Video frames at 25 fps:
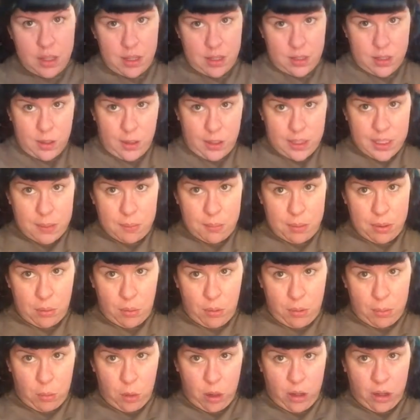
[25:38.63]
So I did put
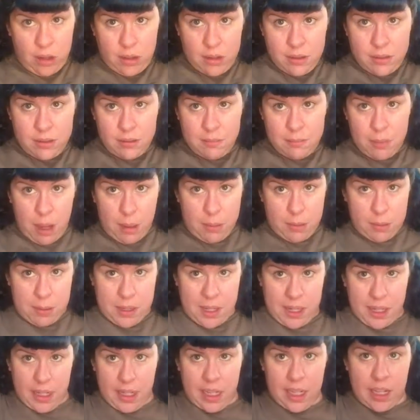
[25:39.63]
one more bobby
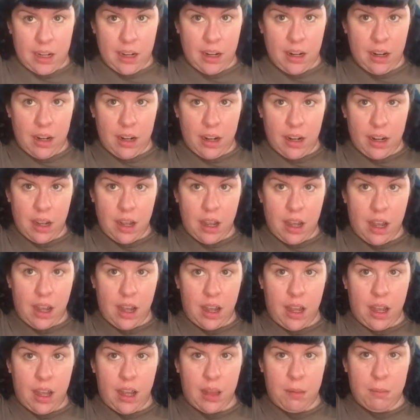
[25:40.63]
pin in here.
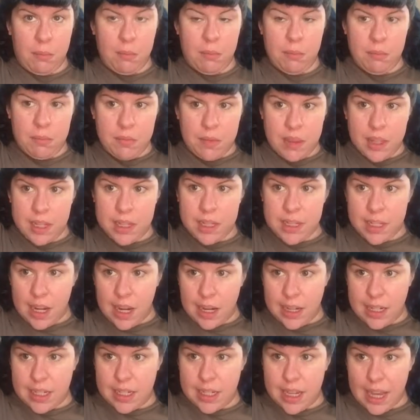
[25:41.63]
This
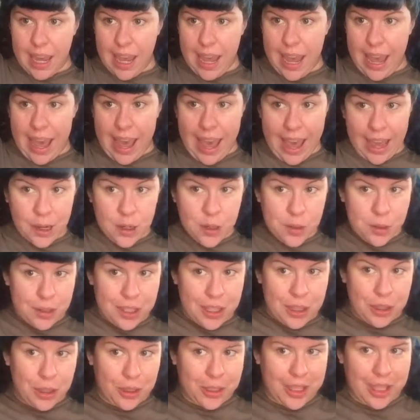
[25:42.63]
side is
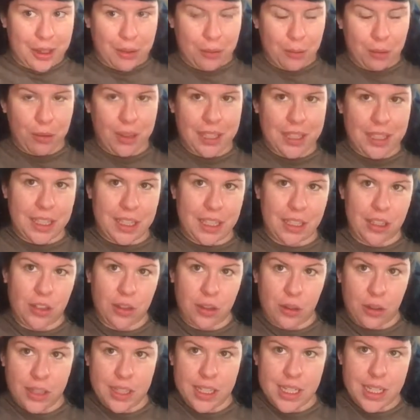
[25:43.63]
actually looking really
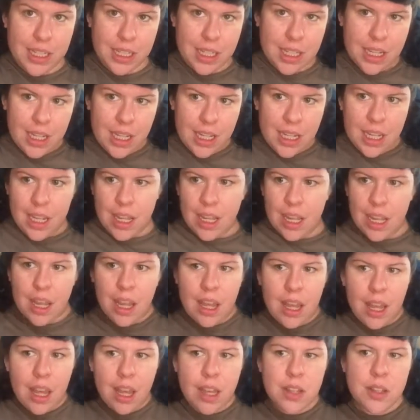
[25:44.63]
good.
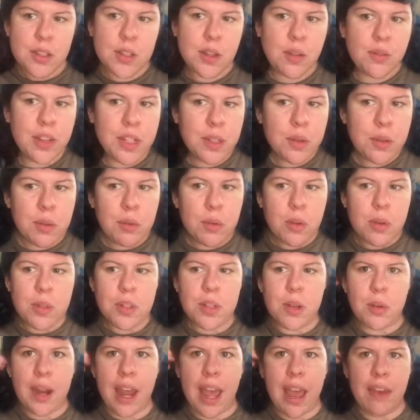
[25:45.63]
So victory rolls
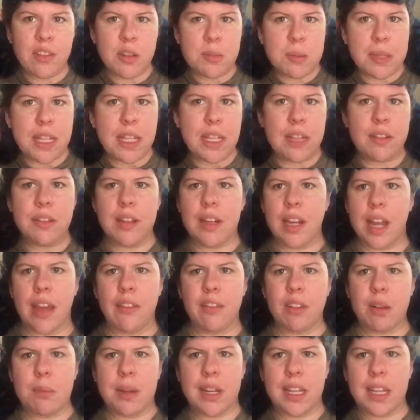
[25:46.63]
don't have to be even.
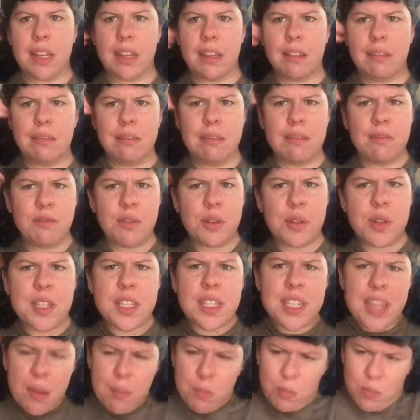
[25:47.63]
Everybody, for
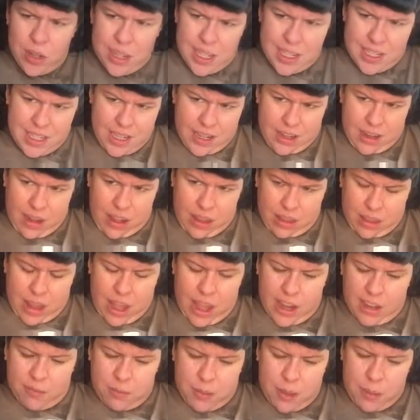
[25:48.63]
some reason, a
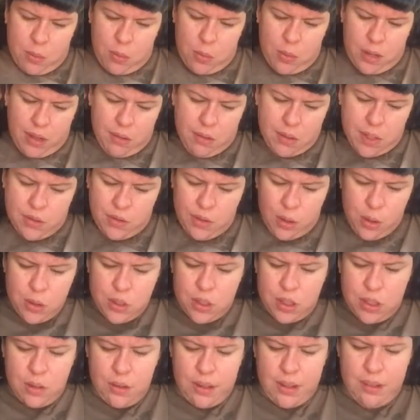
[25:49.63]
lot of people when I was
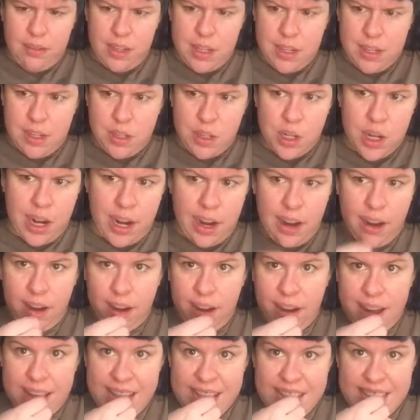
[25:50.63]
first doing vintage
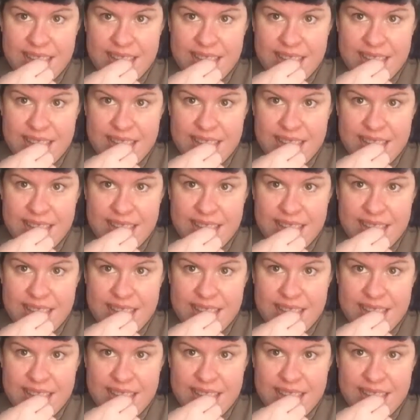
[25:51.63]
hair